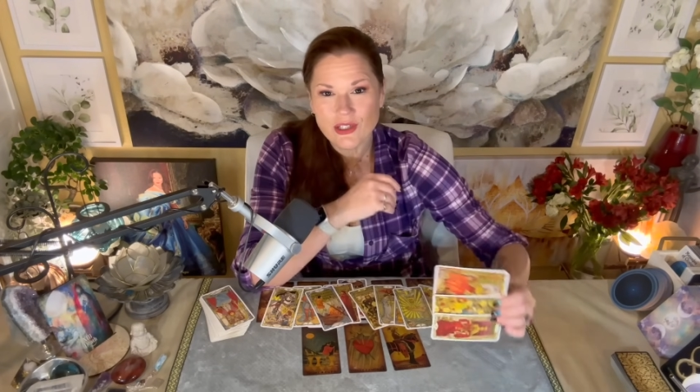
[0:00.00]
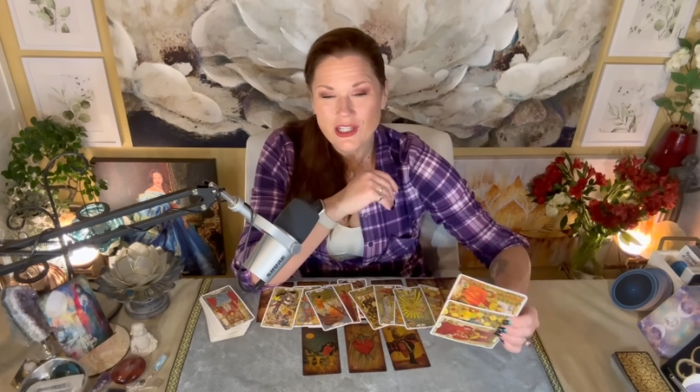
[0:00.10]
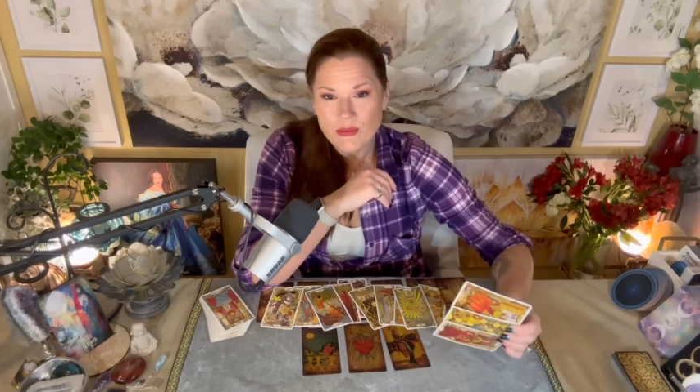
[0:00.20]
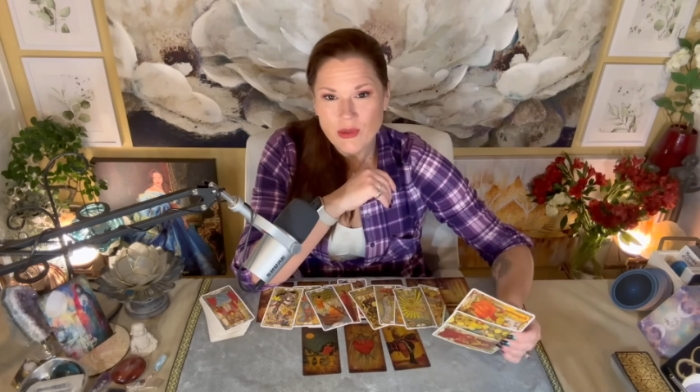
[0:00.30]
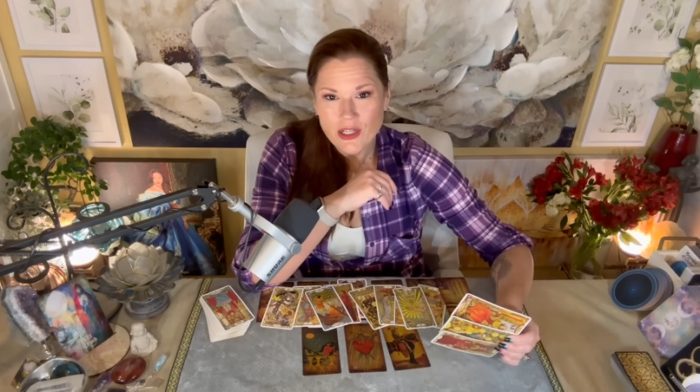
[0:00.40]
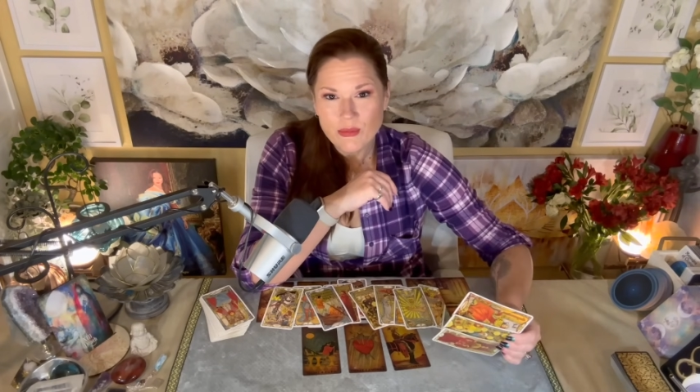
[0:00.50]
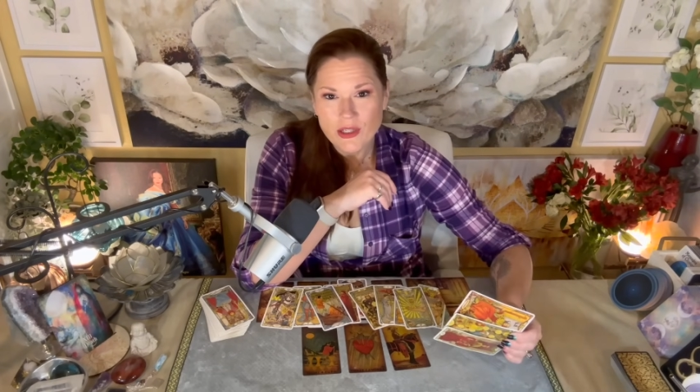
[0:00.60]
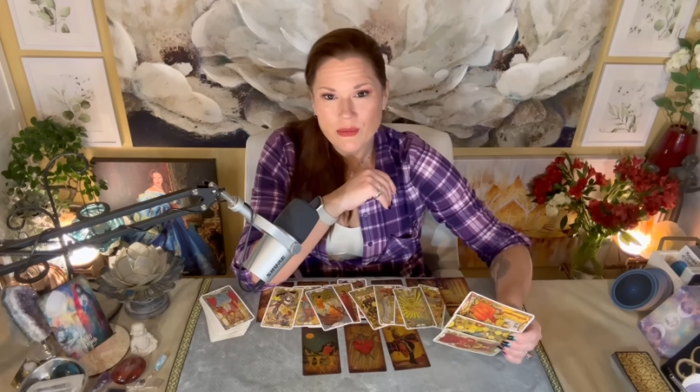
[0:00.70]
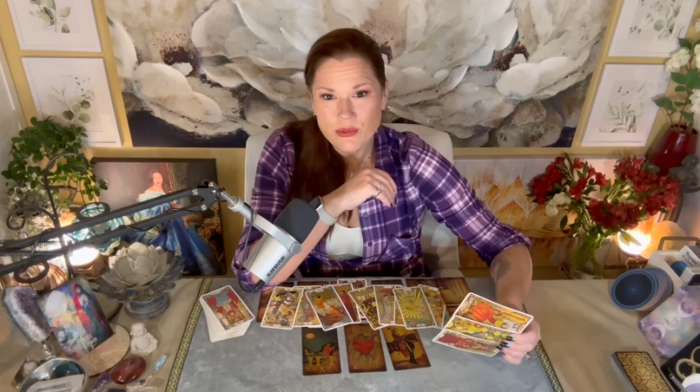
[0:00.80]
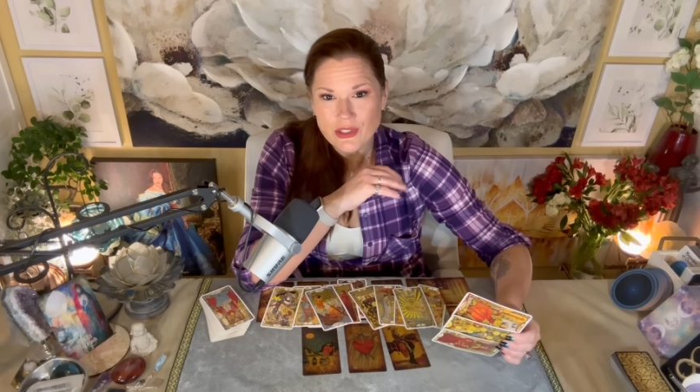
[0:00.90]
I abide by
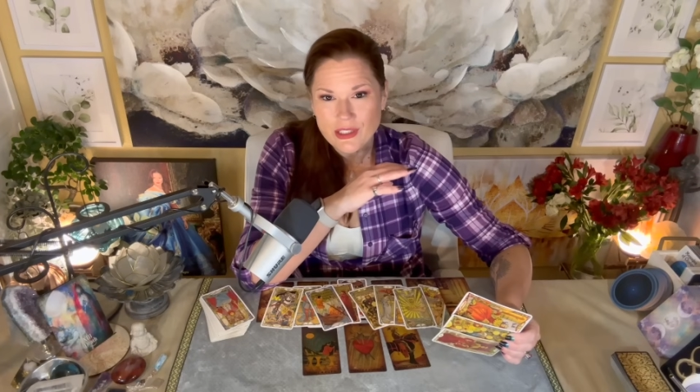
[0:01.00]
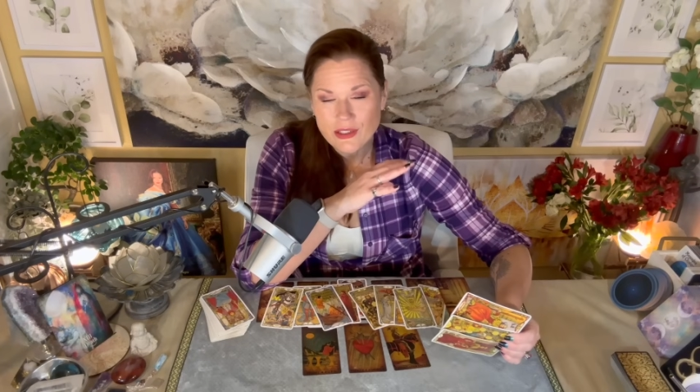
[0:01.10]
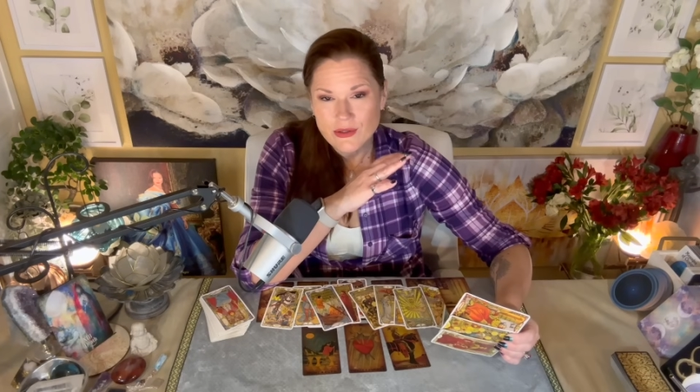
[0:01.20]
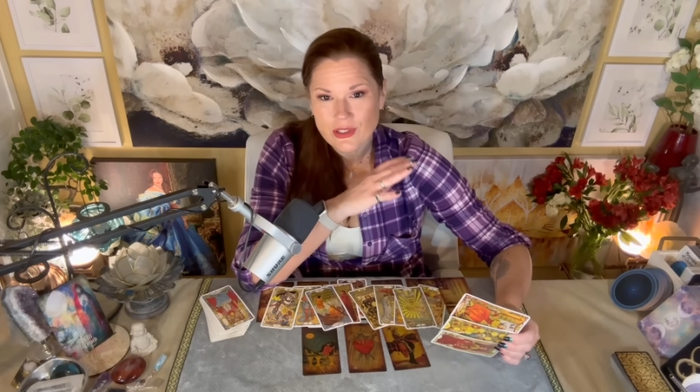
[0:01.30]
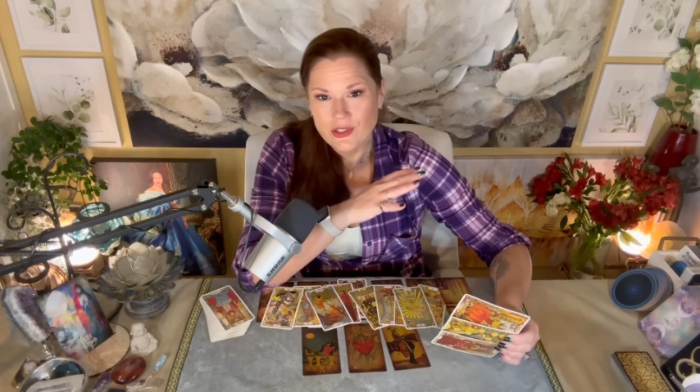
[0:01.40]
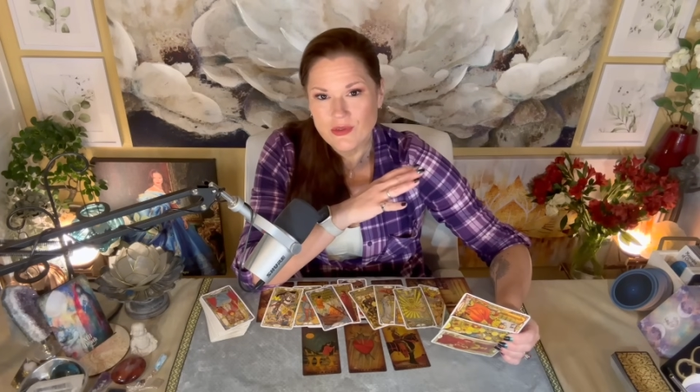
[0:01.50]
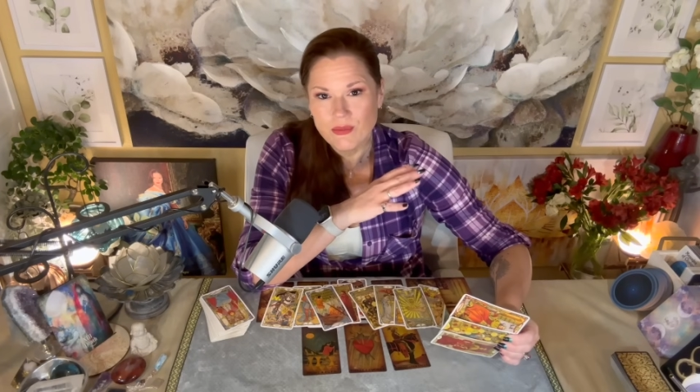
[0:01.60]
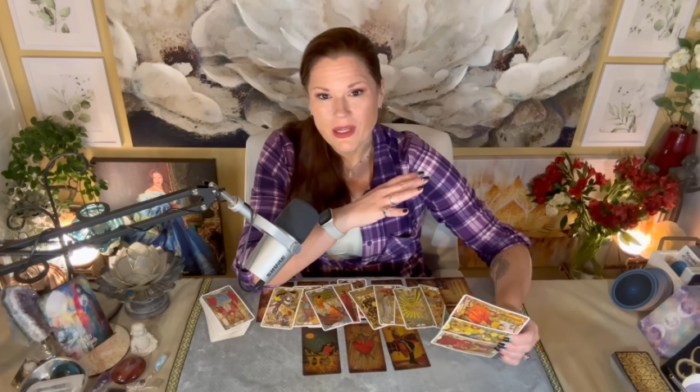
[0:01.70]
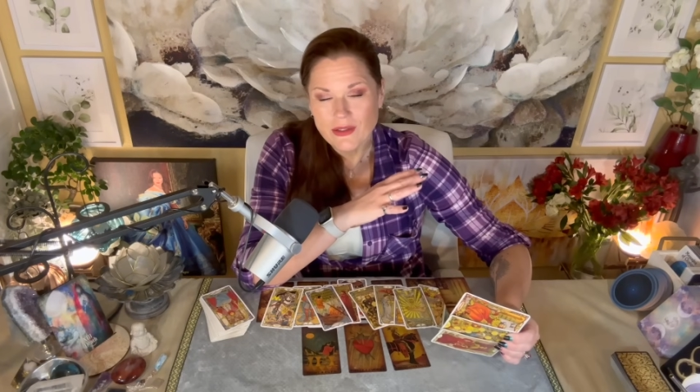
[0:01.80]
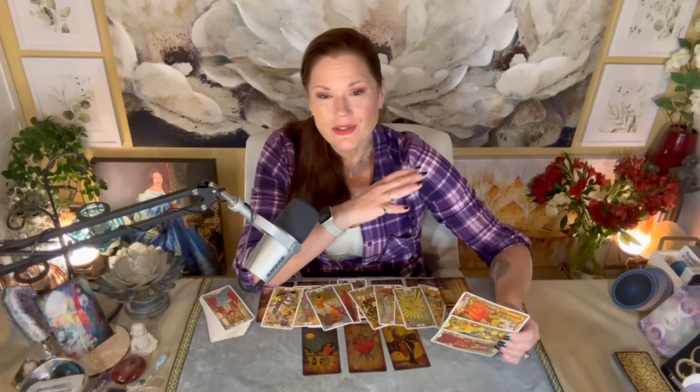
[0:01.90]
a particular sense of
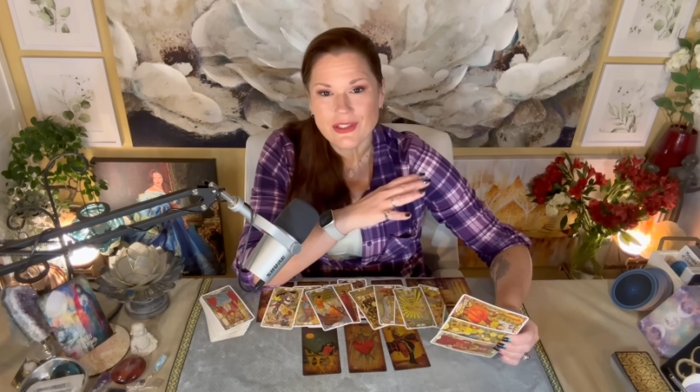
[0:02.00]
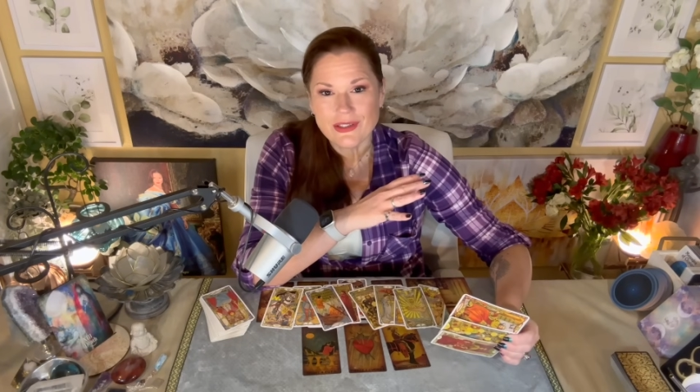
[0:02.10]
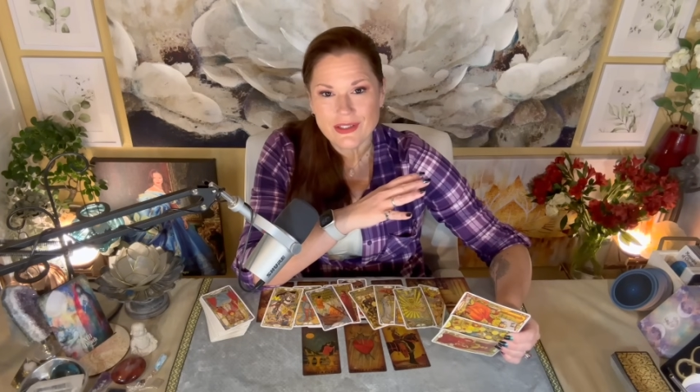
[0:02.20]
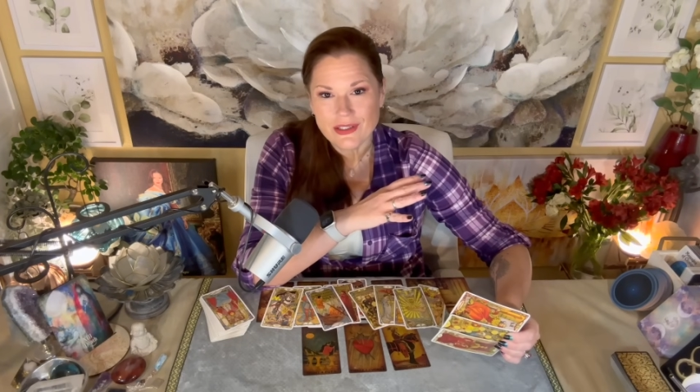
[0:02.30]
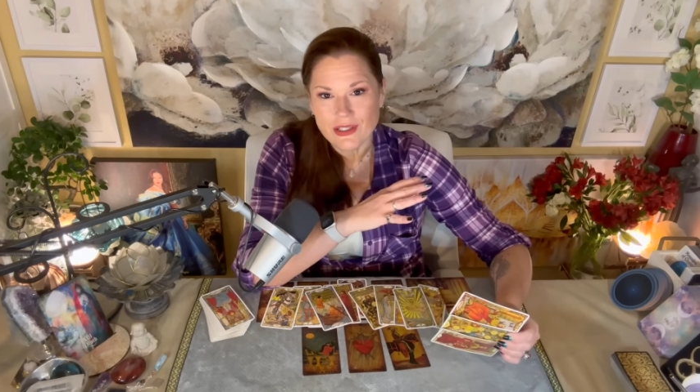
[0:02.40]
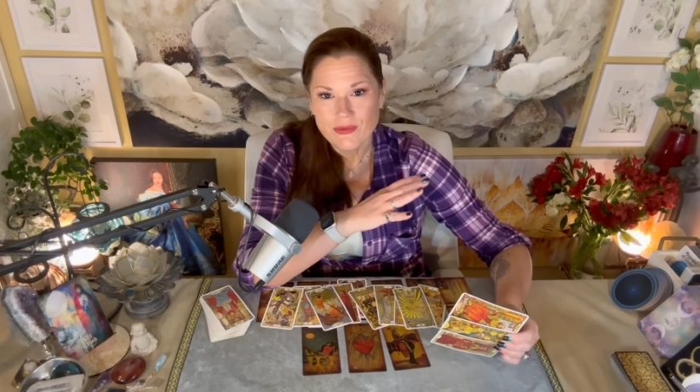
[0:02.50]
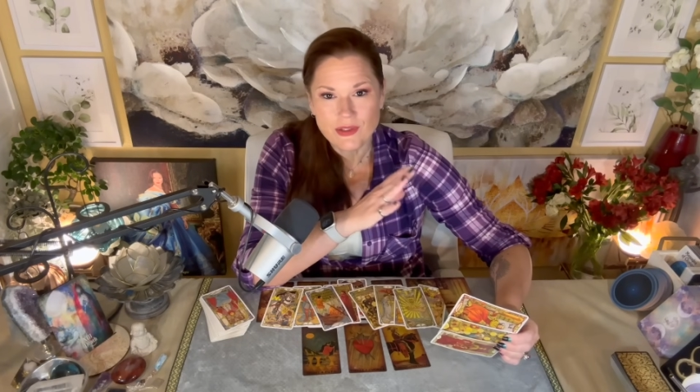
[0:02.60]
balance in this life,